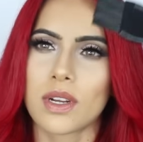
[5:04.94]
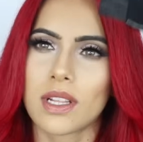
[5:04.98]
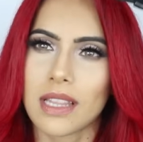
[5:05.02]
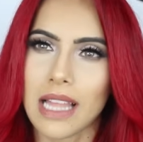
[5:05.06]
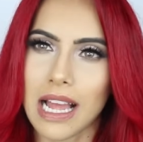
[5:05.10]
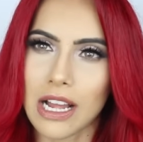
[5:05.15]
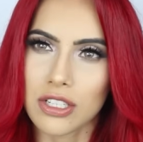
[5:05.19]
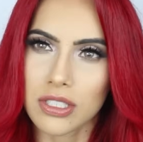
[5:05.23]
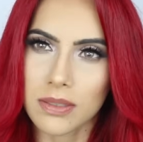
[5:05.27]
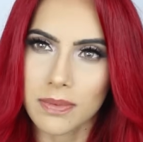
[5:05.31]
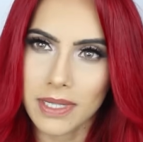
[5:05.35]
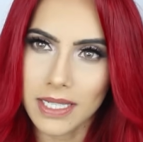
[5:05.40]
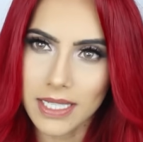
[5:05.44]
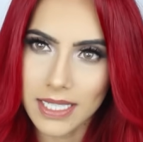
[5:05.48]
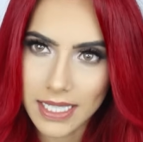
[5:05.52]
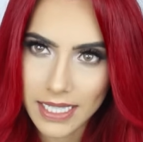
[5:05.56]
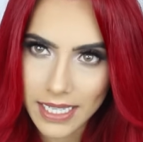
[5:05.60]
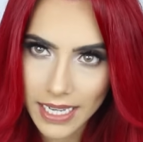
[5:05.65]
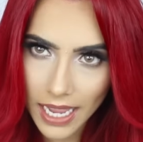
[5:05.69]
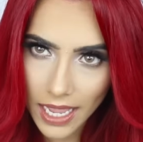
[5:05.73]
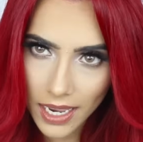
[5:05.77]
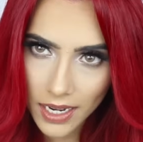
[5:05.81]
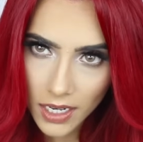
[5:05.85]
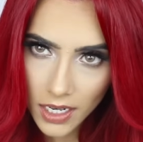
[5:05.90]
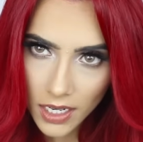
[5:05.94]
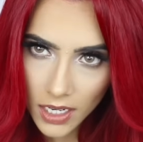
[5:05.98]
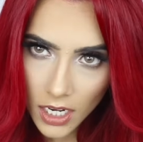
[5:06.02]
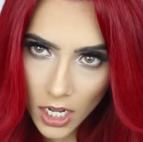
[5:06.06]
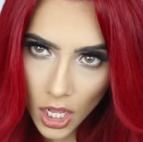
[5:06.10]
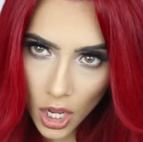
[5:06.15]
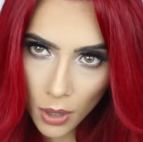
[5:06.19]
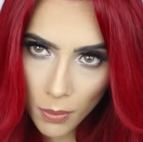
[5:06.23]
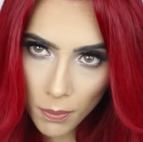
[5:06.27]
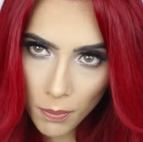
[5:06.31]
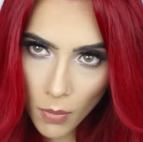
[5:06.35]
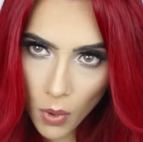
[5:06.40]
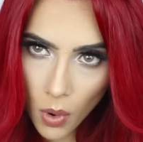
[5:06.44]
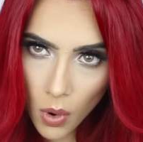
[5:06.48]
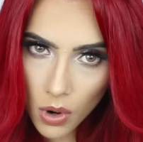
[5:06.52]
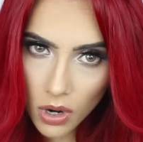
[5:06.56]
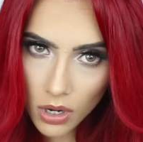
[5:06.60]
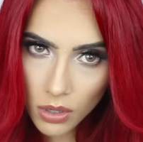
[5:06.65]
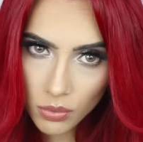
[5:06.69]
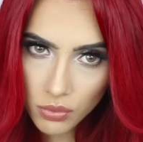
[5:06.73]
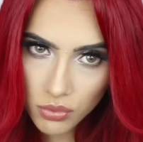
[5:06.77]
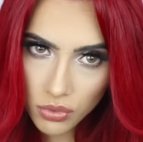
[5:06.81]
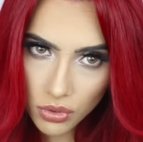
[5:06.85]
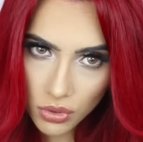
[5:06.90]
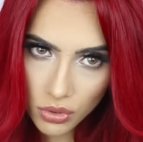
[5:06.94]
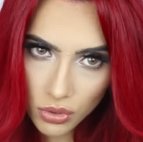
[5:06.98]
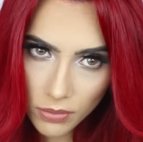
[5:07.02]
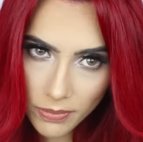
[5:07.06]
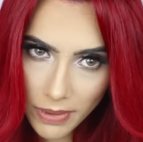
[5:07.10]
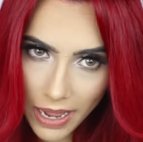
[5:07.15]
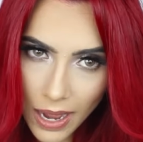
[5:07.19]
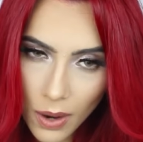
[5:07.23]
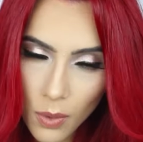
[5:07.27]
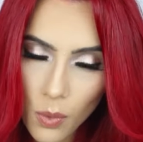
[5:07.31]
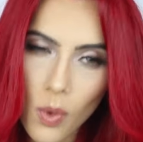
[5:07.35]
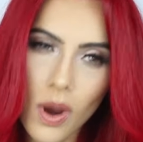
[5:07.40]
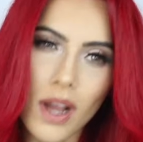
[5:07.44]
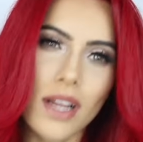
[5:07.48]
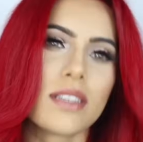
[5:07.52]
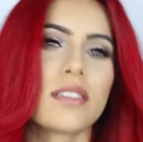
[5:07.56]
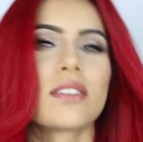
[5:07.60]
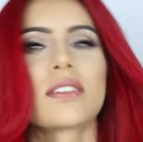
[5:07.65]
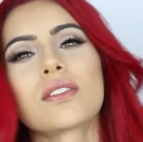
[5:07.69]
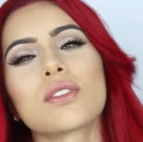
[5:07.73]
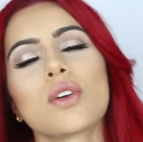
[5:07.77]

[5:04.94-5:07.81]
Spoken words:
it allows me to get more room at once,